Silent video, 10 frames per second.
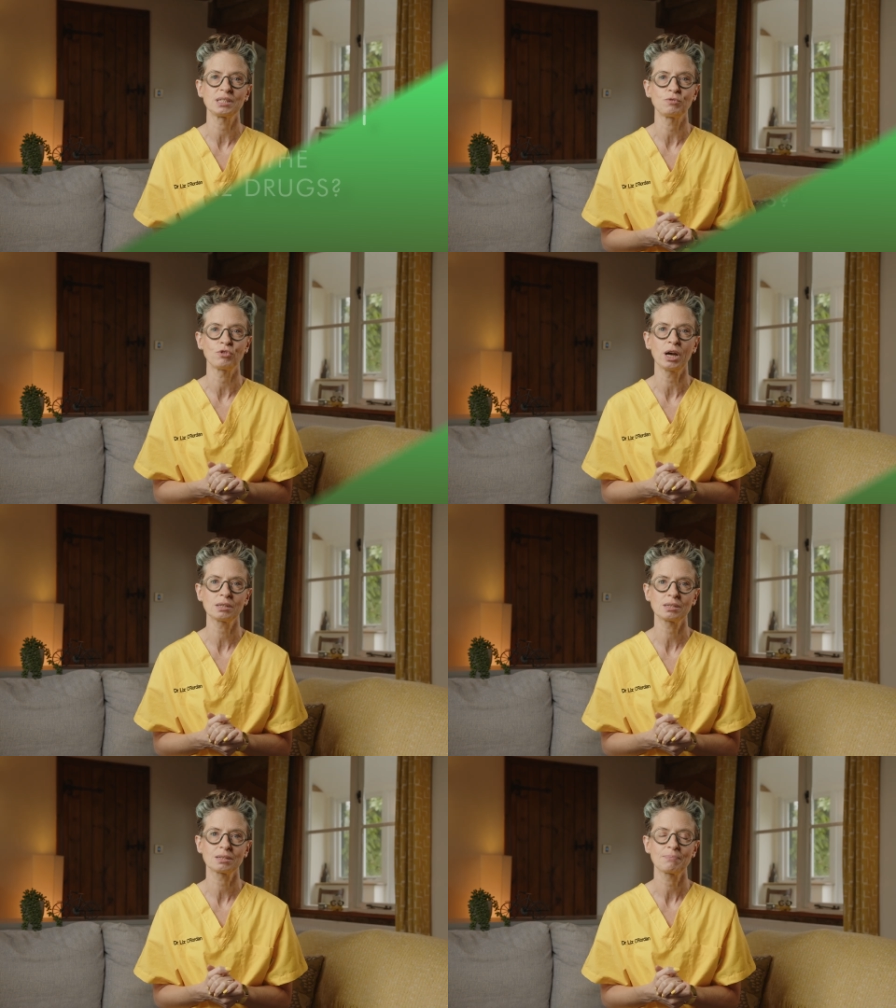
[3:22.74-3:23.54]
of
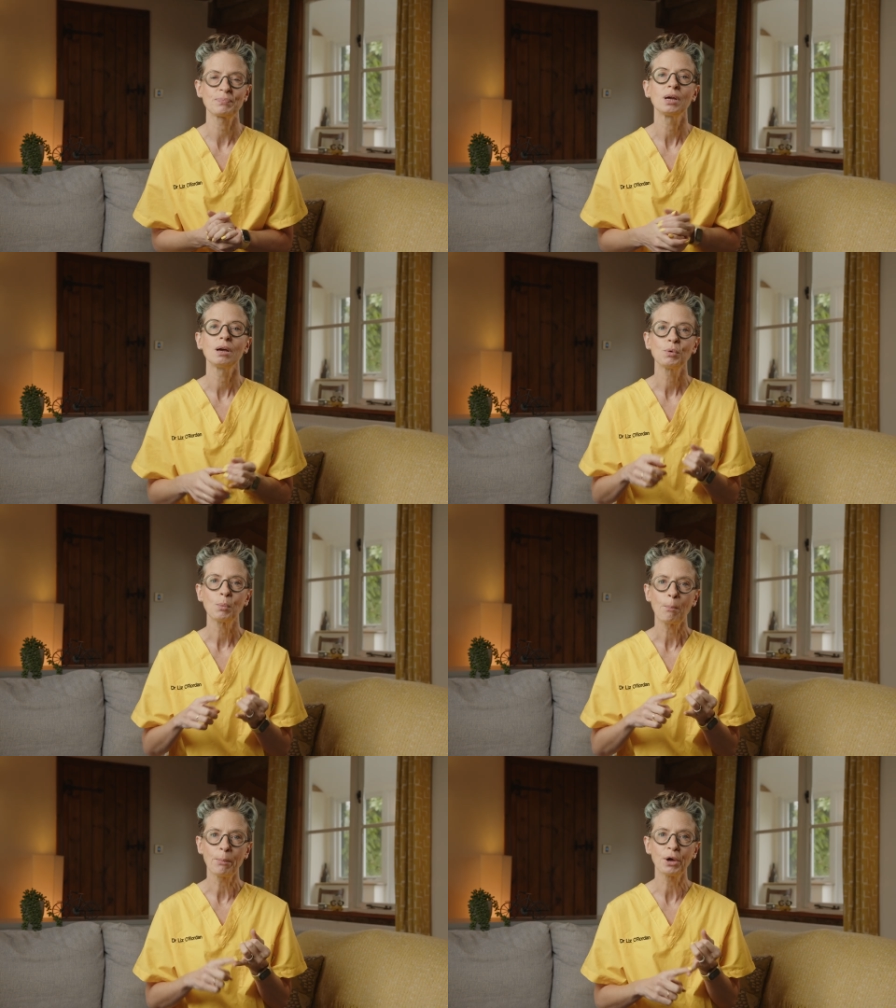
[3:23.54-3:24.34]
drugs:
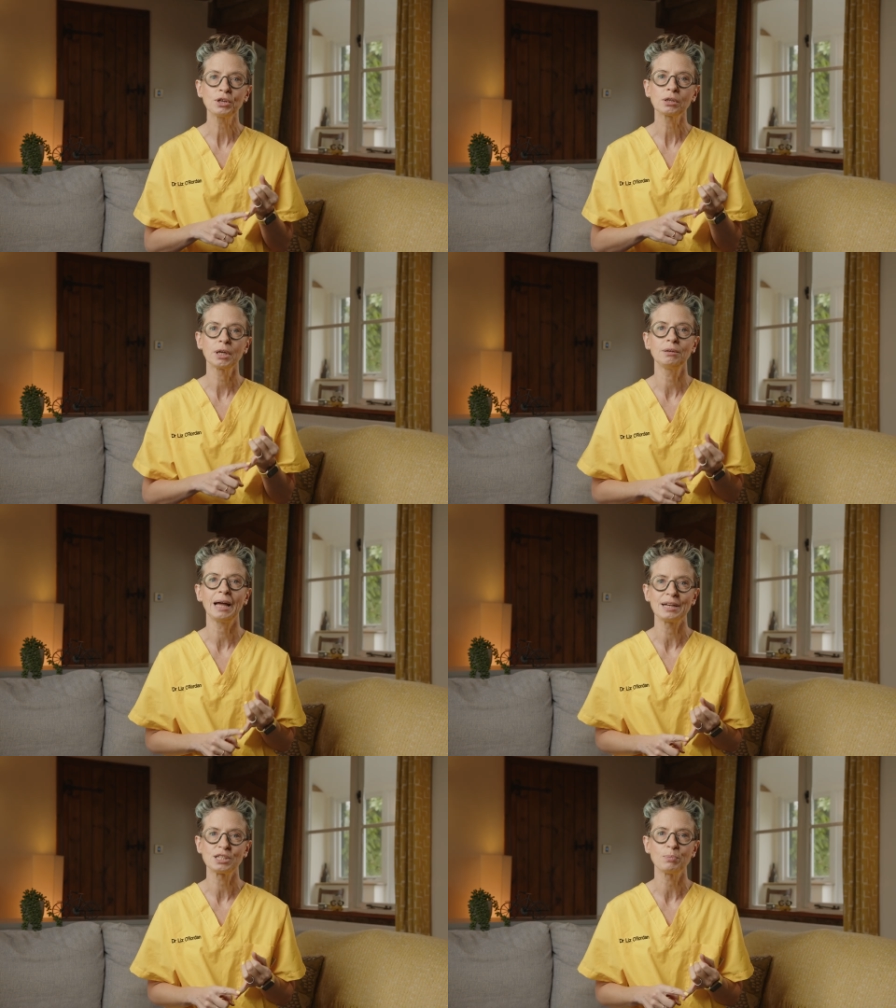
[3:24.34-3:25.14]
monoclonal
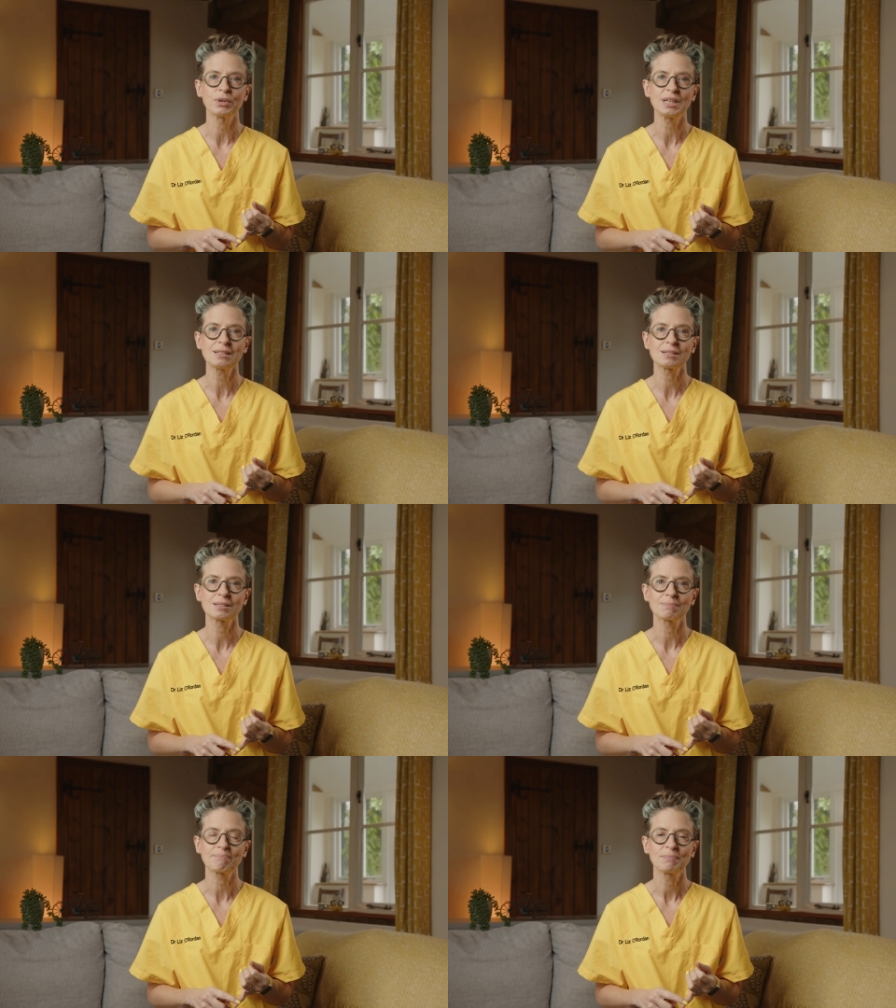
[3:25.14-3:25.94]
antibodies,